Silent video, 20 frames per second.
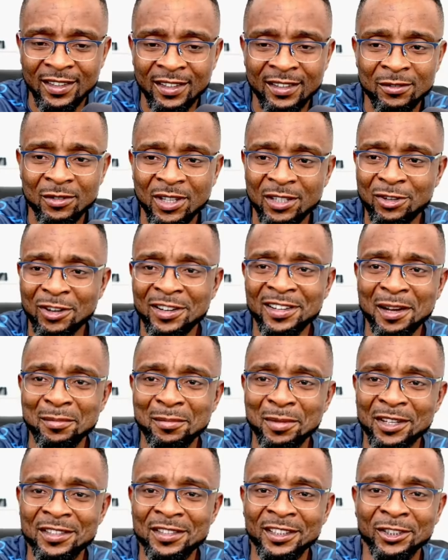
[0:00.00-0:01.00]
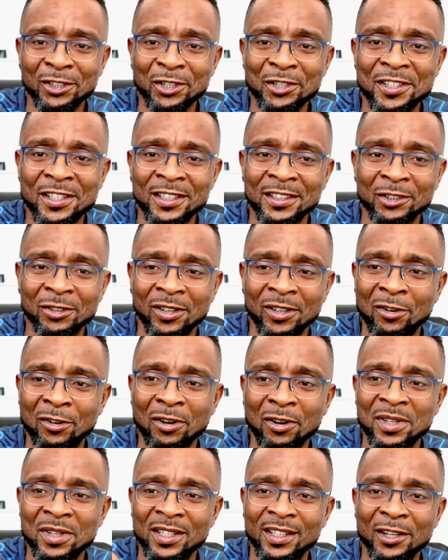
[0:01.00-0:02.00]
I'm talking about serious thing. You are
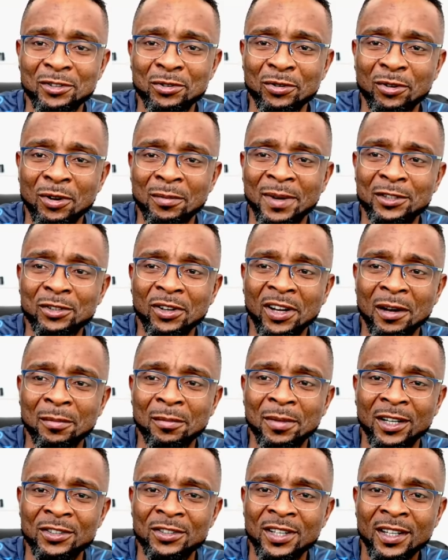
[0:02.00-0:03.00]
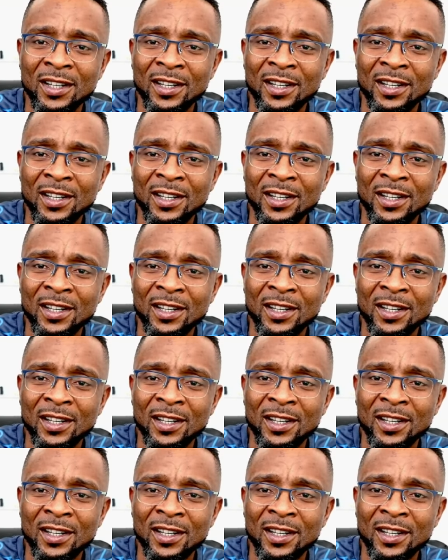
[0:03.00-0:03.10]
coming here to come and talk about